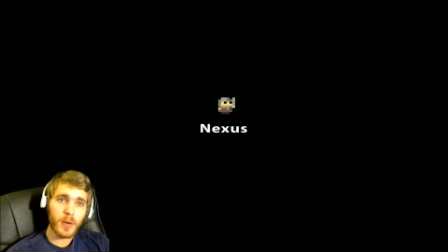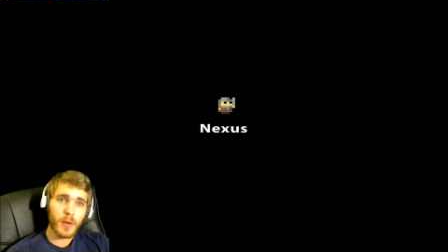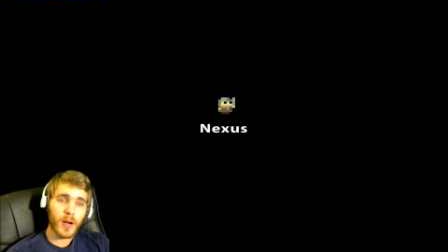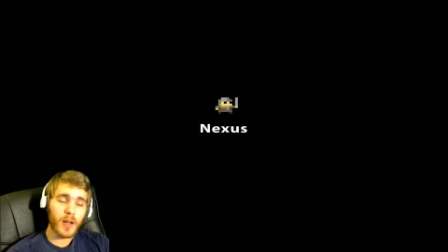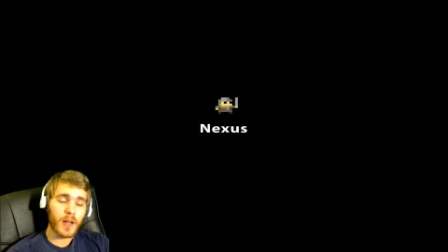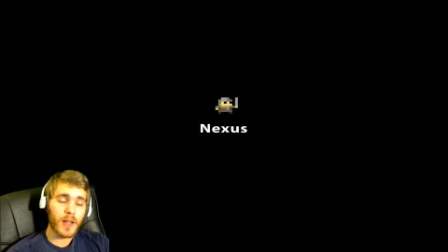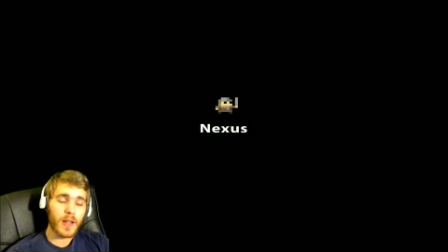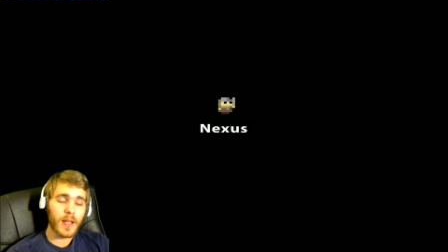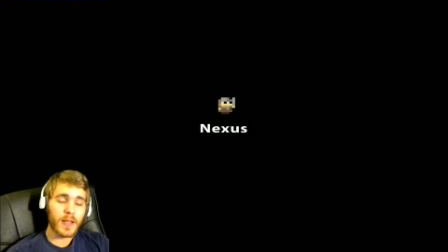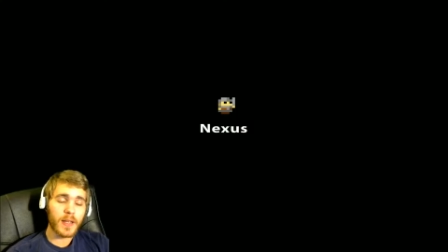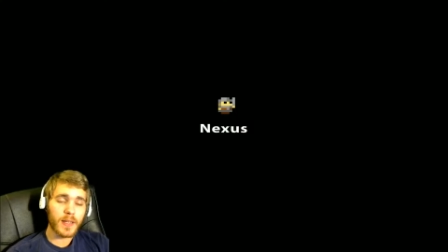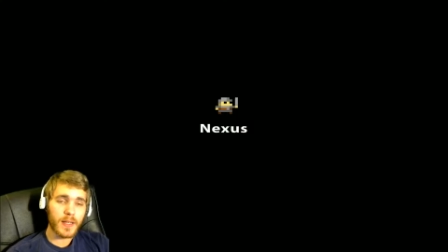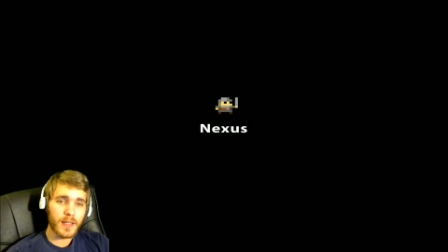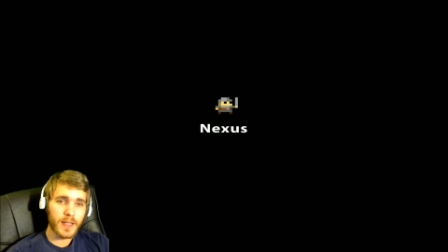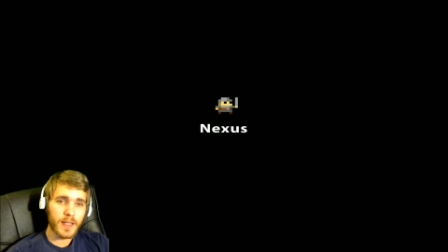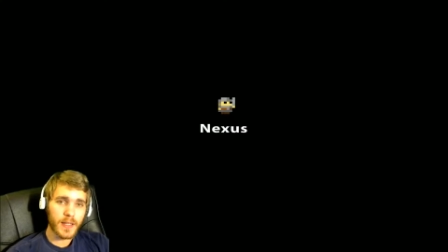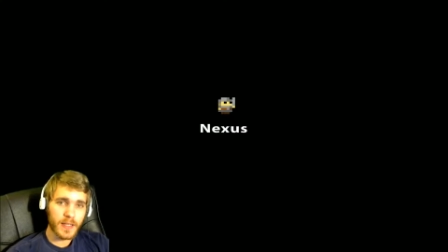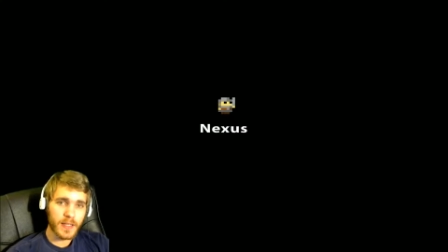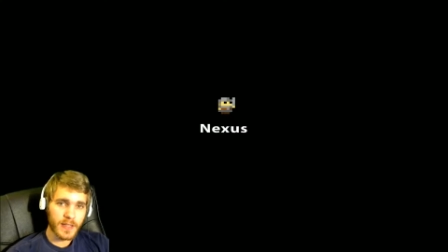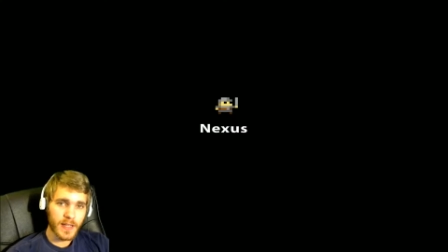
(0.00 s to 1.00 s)
Apparently I
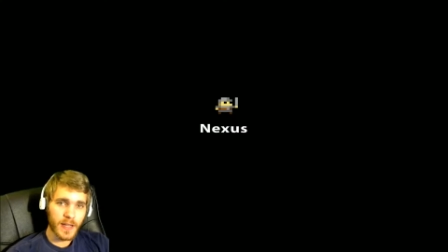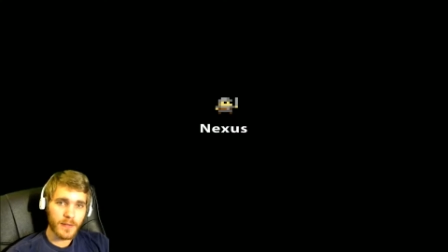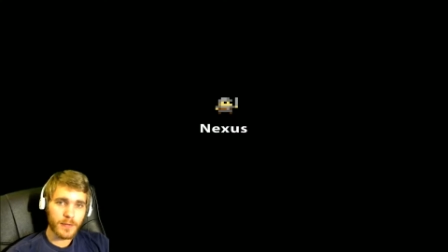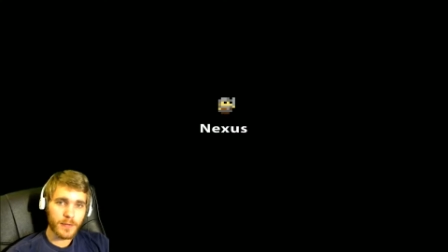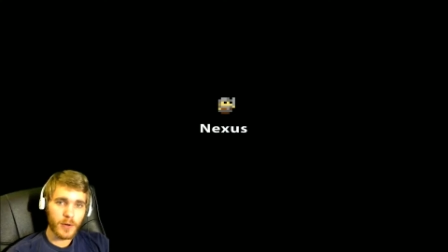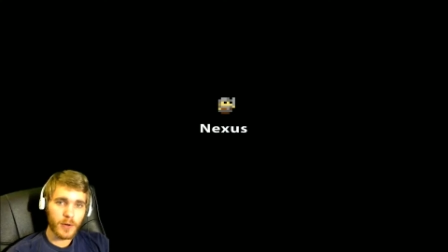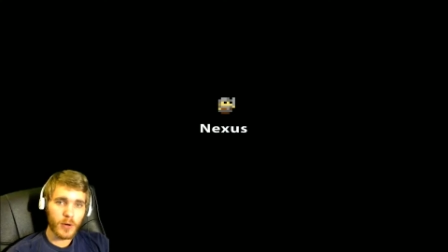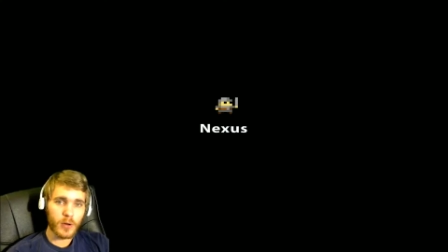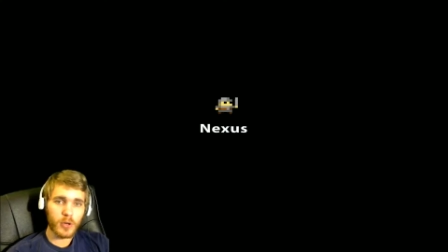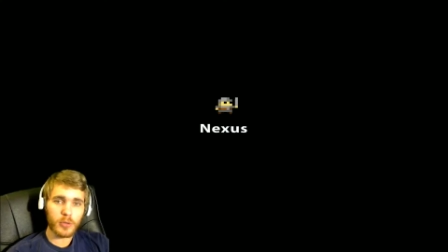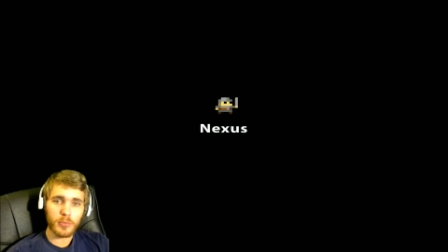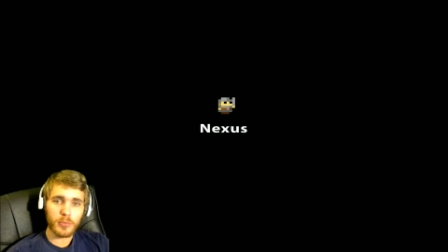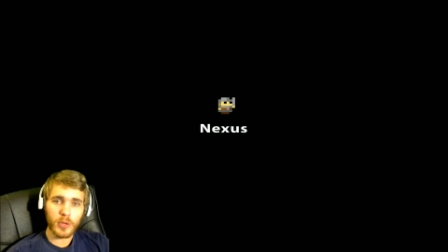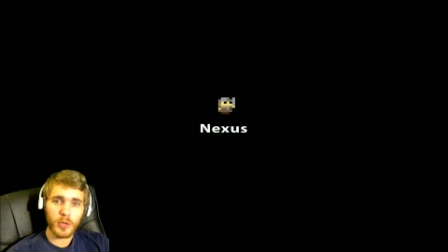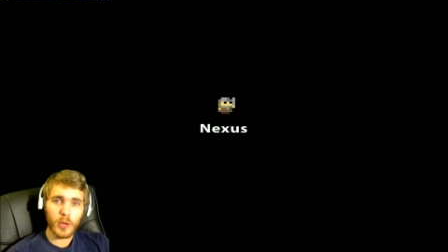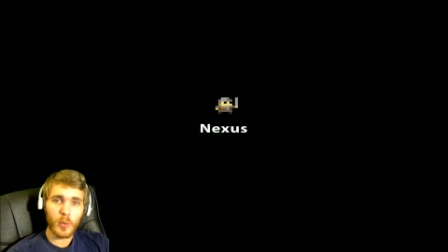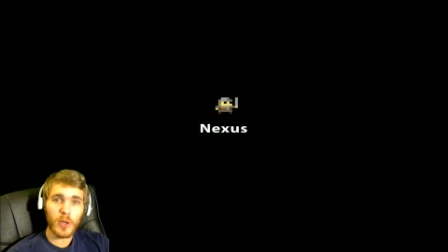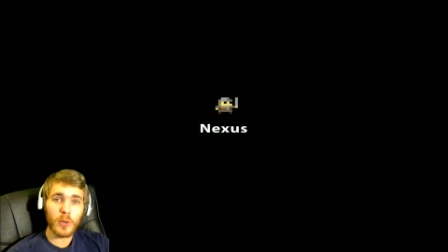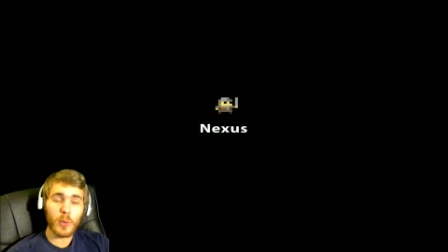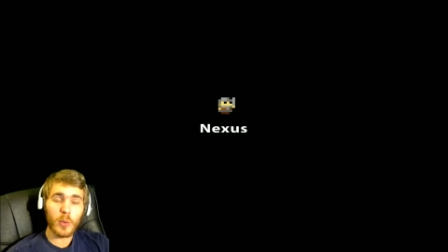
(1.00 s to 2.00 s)
didn't get that far,
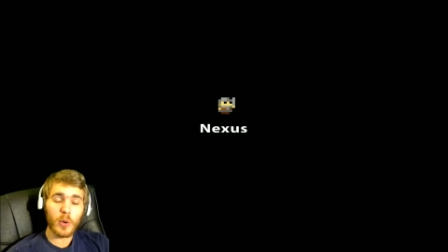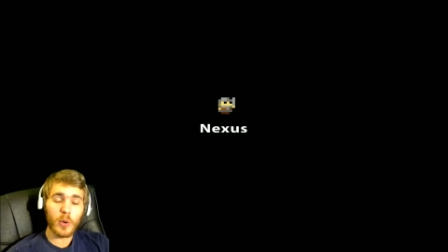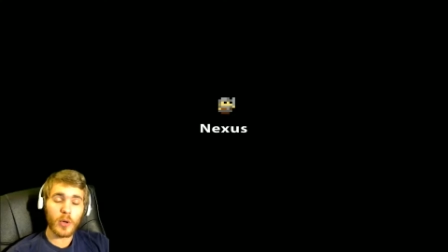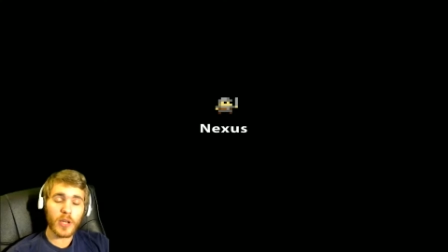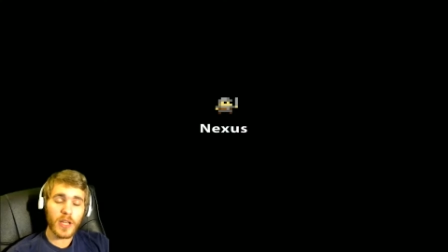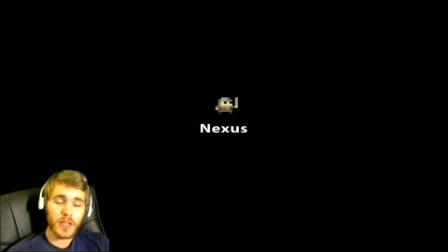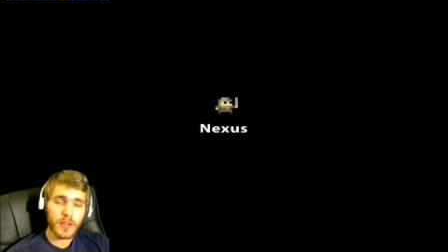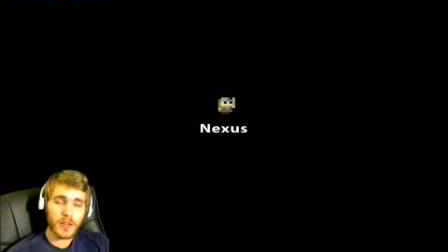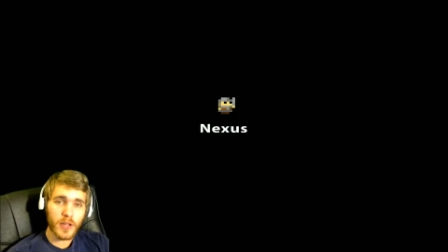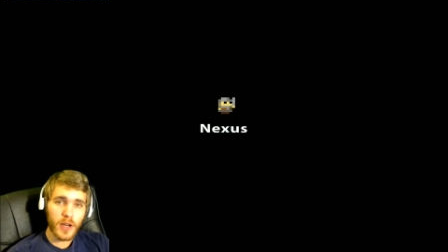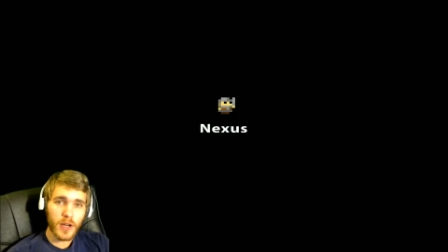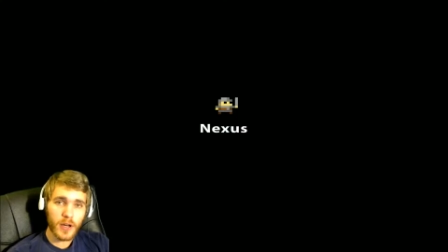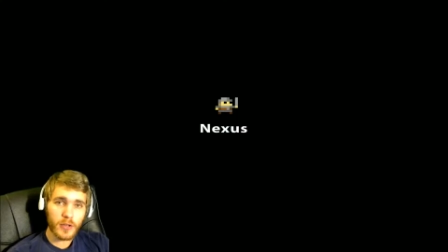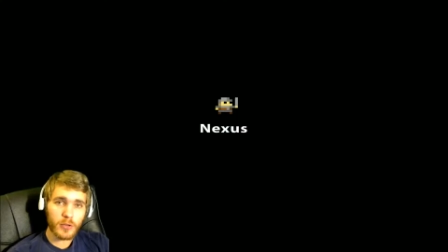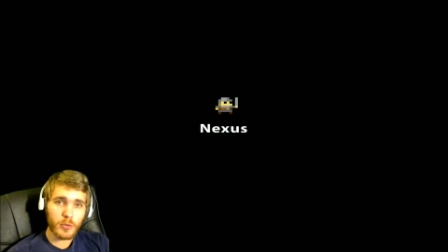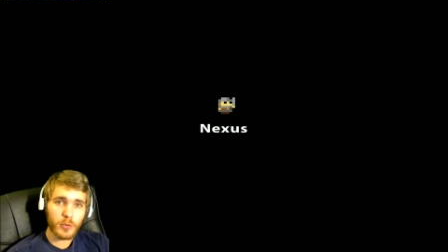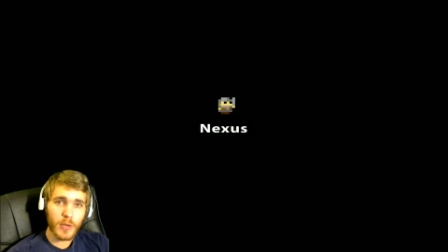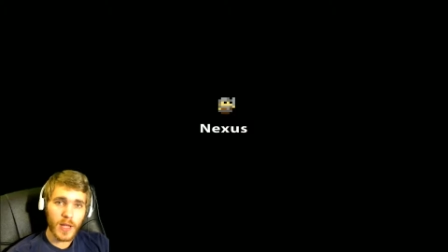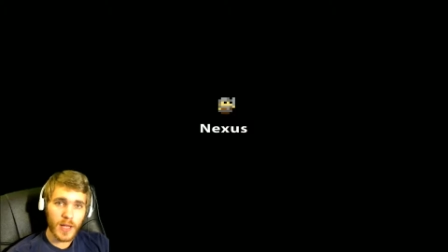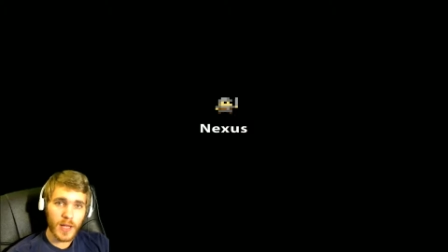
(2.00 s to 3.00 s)
but we will get
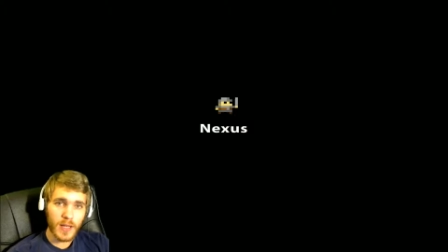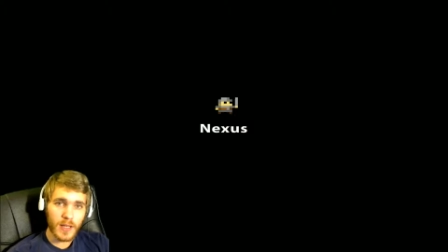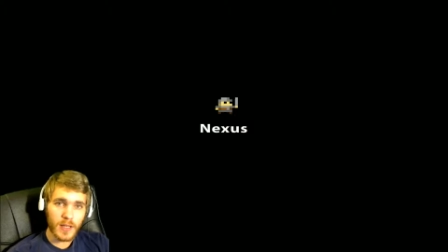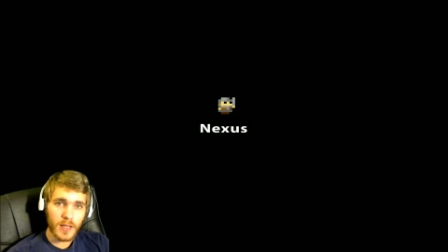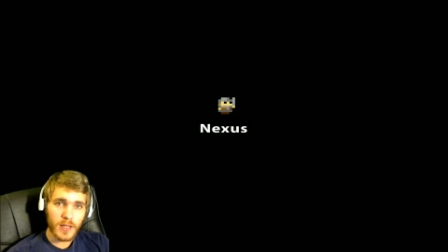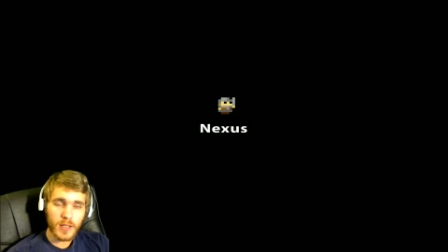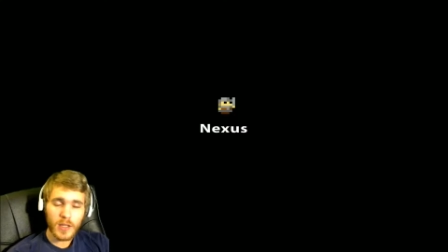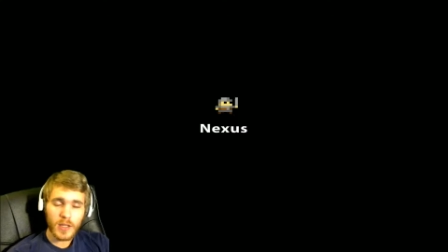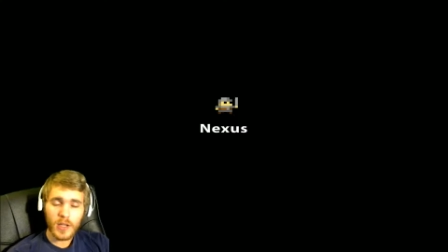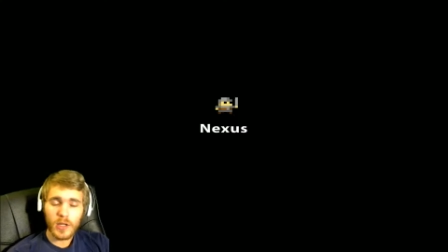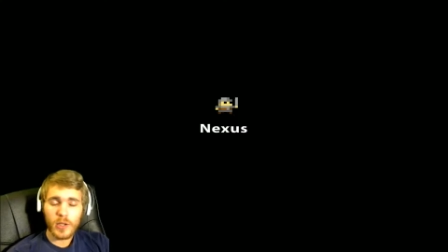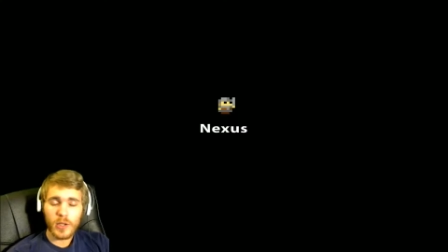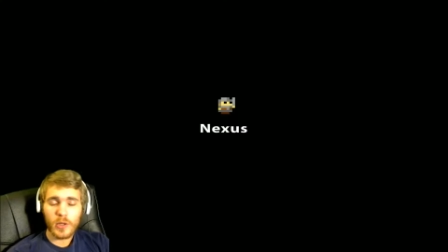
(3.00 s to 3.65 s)
there today.